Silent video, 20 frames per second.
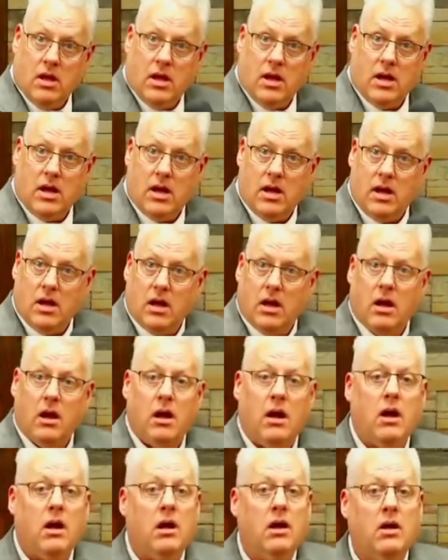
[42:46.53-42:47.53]

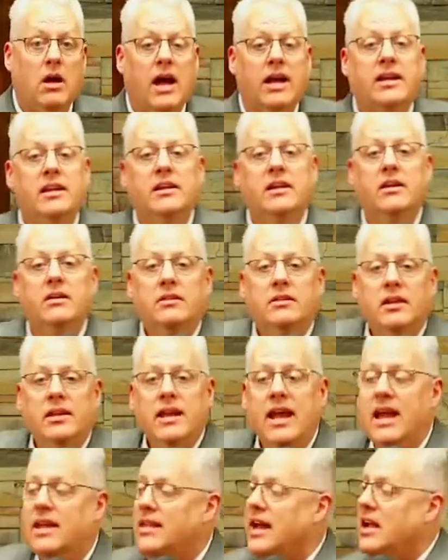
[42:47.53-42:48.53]
Ah, I can hear
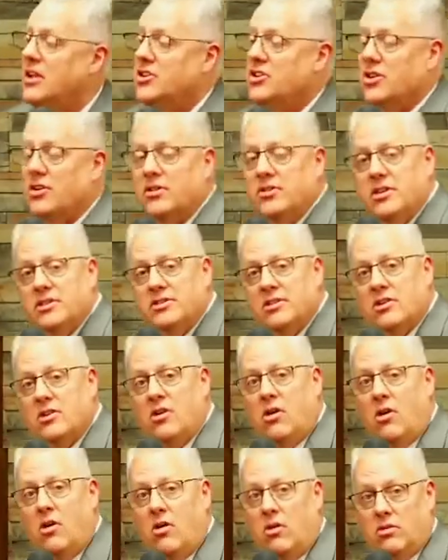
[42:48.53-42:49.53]
today that church is a
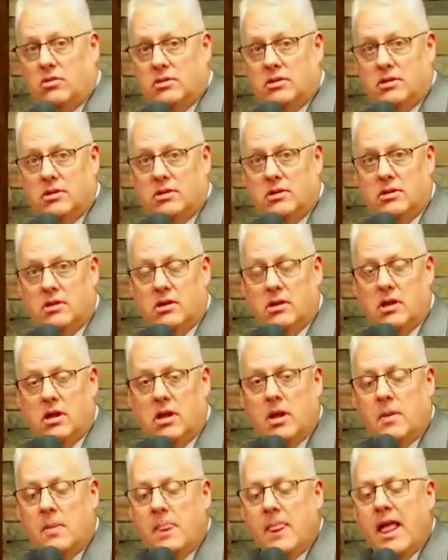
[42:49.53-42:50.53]
cult.
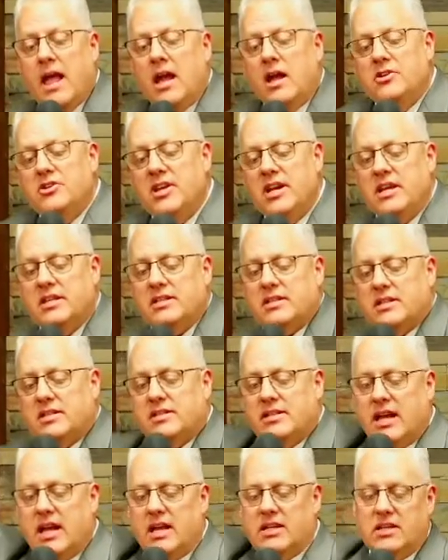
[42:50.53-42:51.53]
Jesus
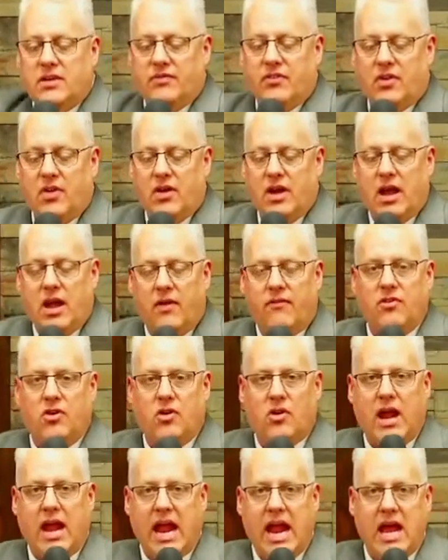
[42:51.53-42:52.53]
says, if your, if your
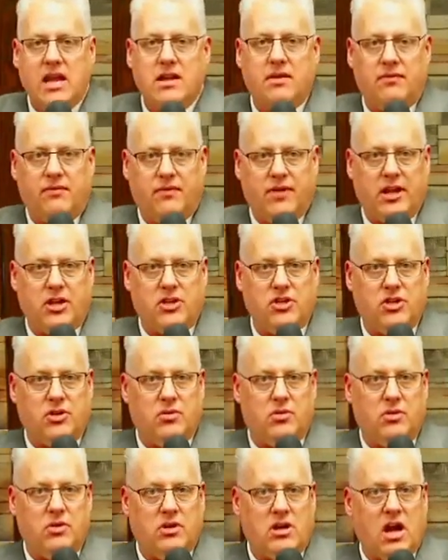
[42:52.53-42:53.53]
hand offends
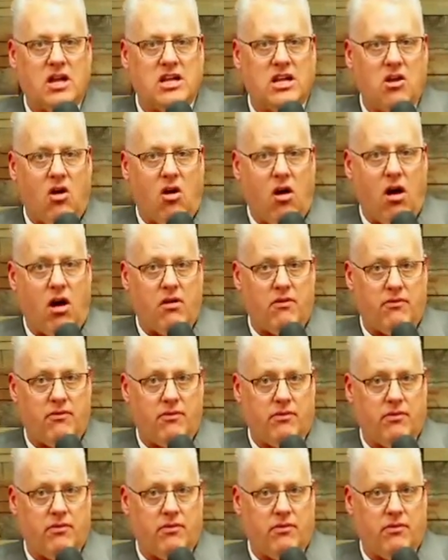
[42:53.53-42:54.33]
you, cut it off.